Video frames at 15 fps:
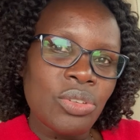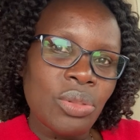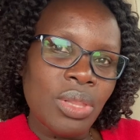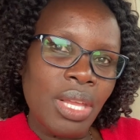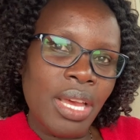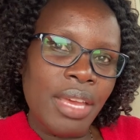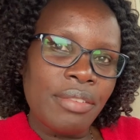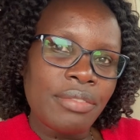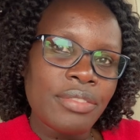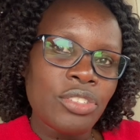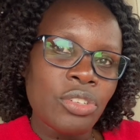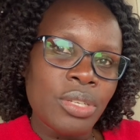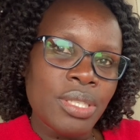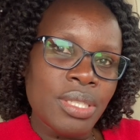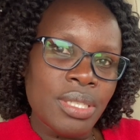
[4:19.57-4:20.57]
your life
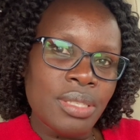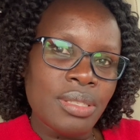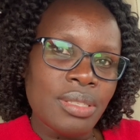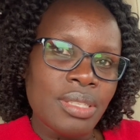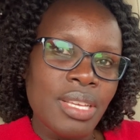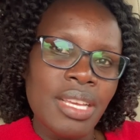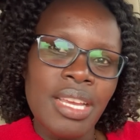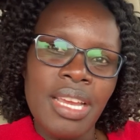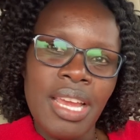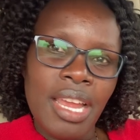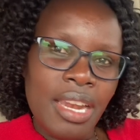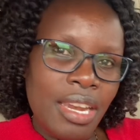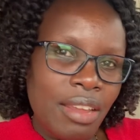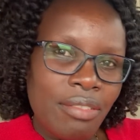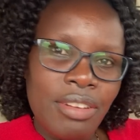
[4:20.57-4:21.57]
choices
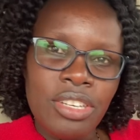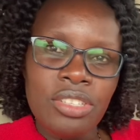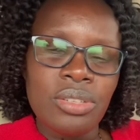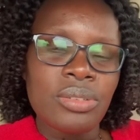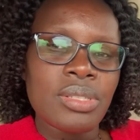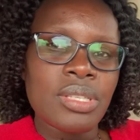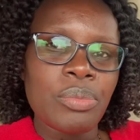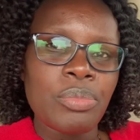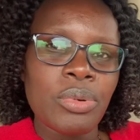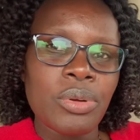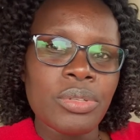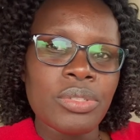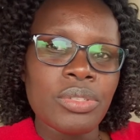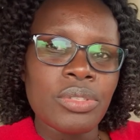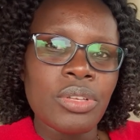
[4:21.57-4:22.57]
and never shows
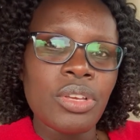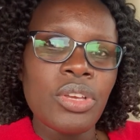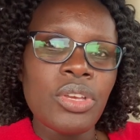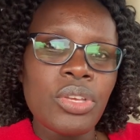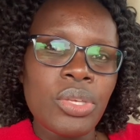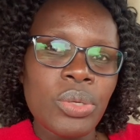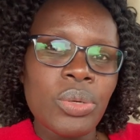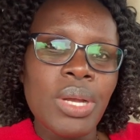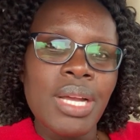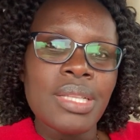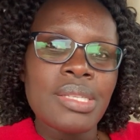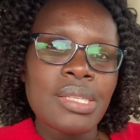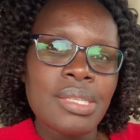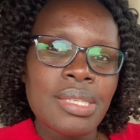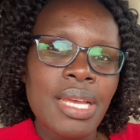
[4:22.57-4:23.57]
support, you can
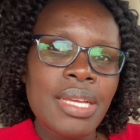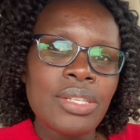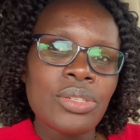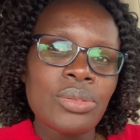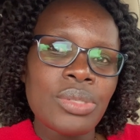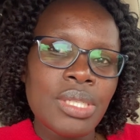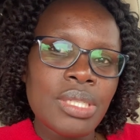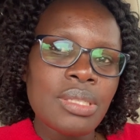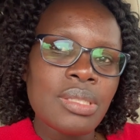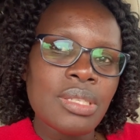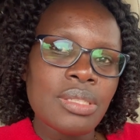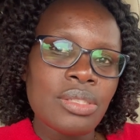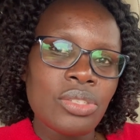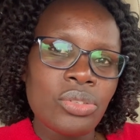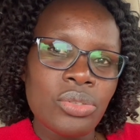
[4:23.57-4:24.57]
decide to
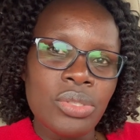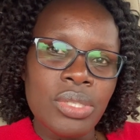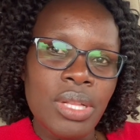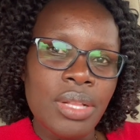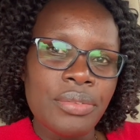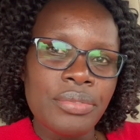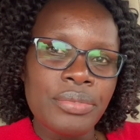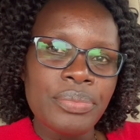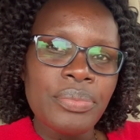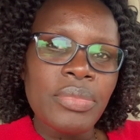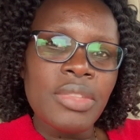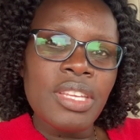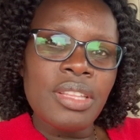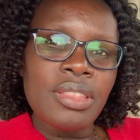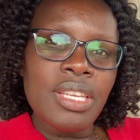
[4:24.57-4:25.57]
distance yourself.
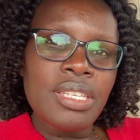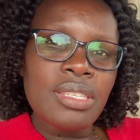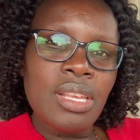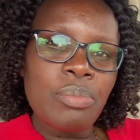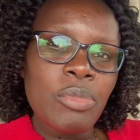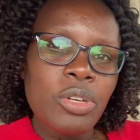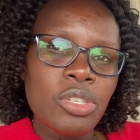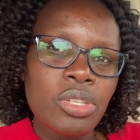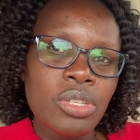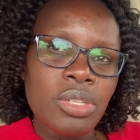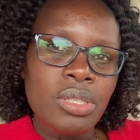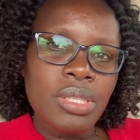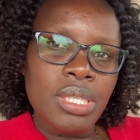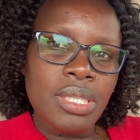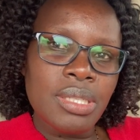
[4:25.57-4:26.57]
This
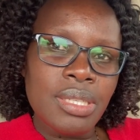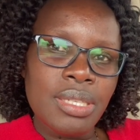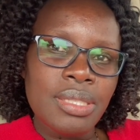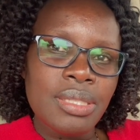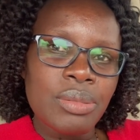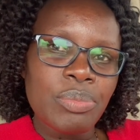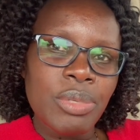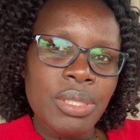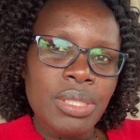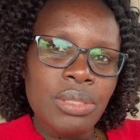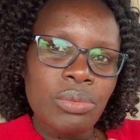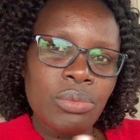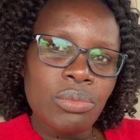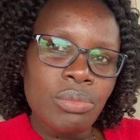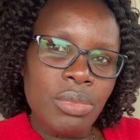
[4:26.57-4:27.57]
emotional distance
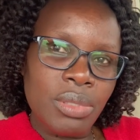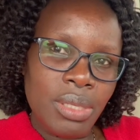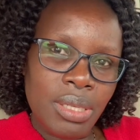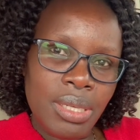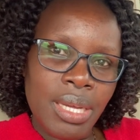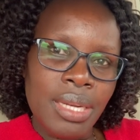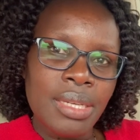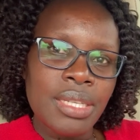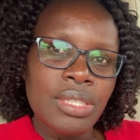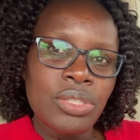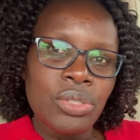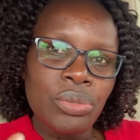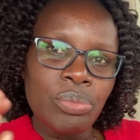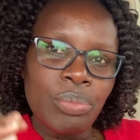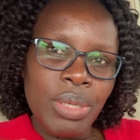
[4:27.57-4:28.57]
can lead
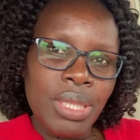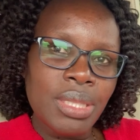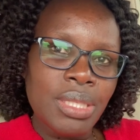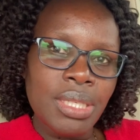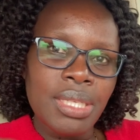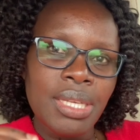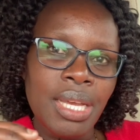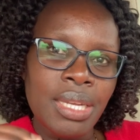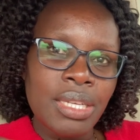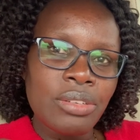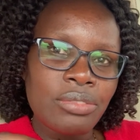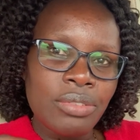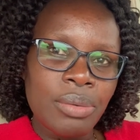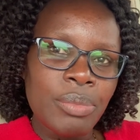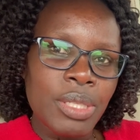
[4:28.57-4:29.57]
to building a new
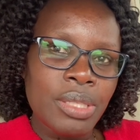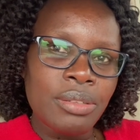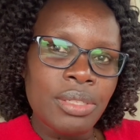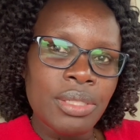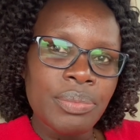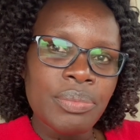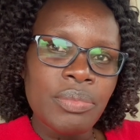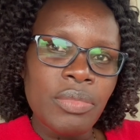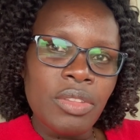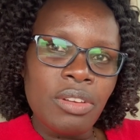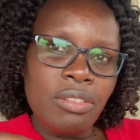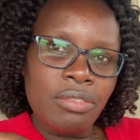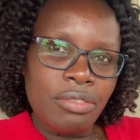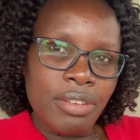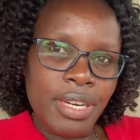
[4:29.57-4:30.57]
family
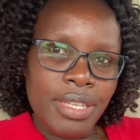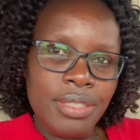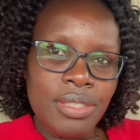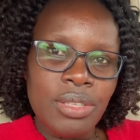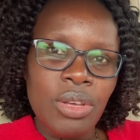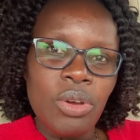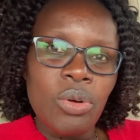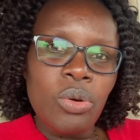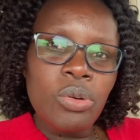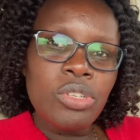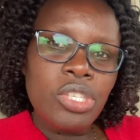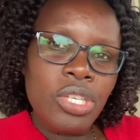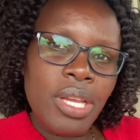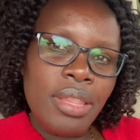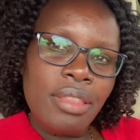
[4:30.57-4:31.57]
of friends who
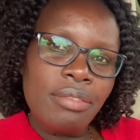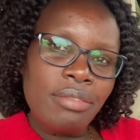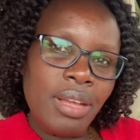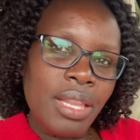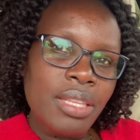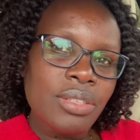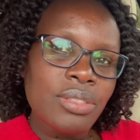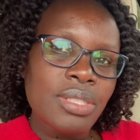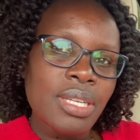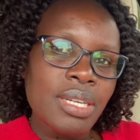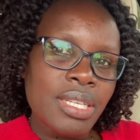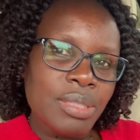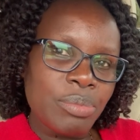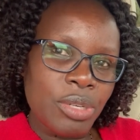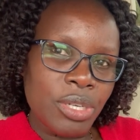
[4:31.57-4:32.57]
share the values and
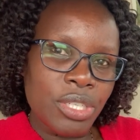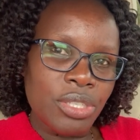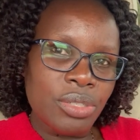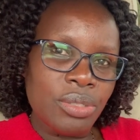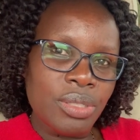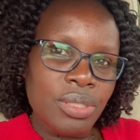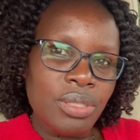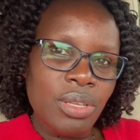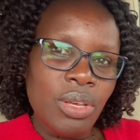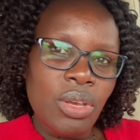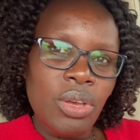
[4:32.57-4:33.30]
aspirations.